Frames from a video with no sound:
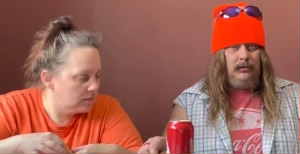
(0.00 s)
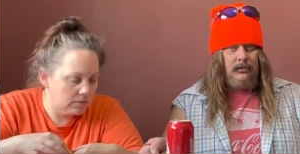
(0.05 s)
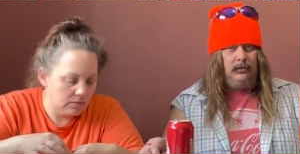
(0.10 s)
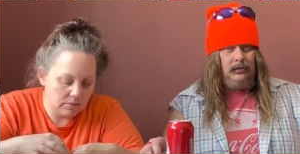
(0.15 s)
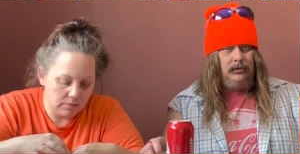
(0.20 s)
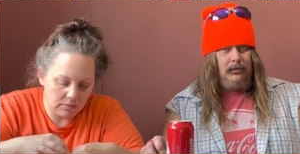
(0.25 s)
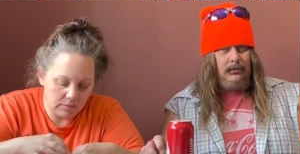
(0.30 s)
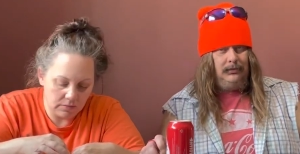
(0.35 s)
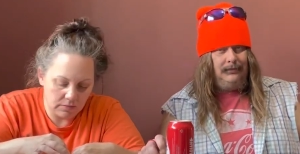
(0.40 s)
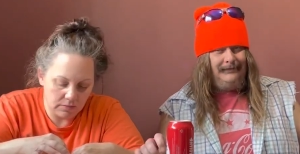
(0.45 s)

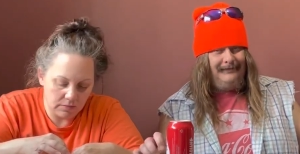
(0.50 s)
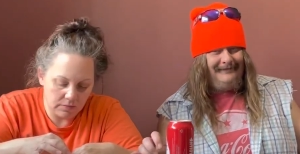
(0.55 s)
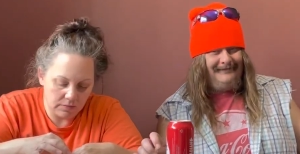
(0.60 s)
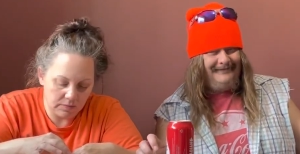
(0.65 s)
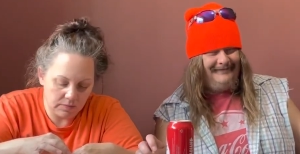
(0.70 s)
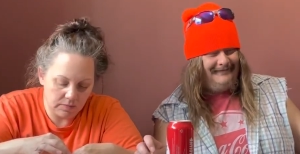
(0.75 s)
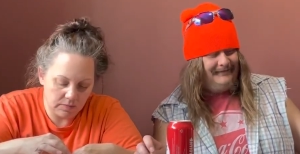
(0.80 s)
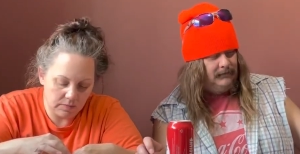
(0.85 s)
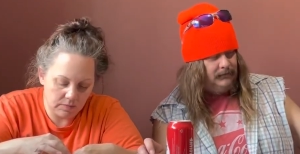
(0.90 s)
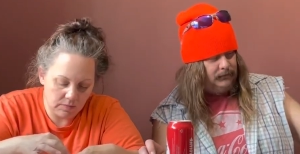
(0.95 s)

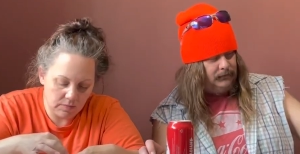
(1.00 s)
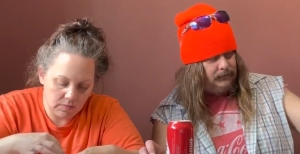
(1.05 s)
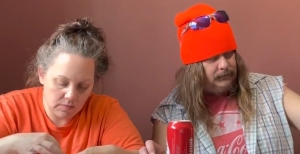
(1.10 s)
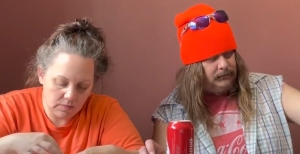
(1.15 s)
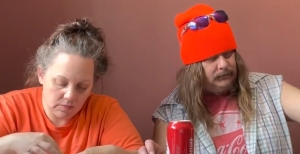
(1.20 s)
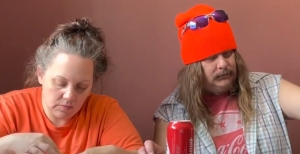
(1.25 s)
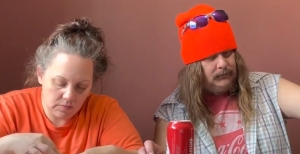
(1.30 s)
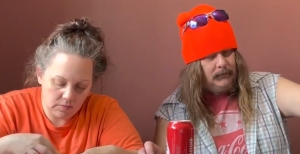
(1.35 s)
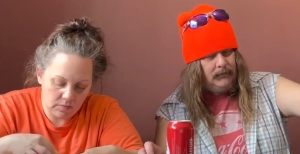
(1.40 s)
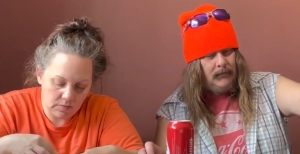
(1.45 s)

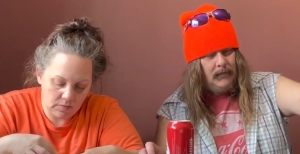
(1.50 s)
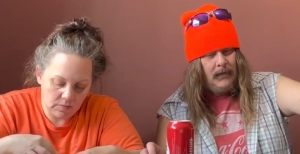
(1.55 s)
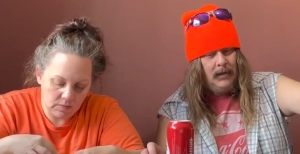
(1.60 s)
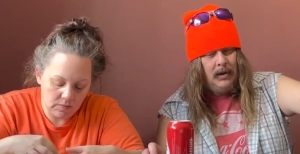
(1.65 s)
(no one is talking)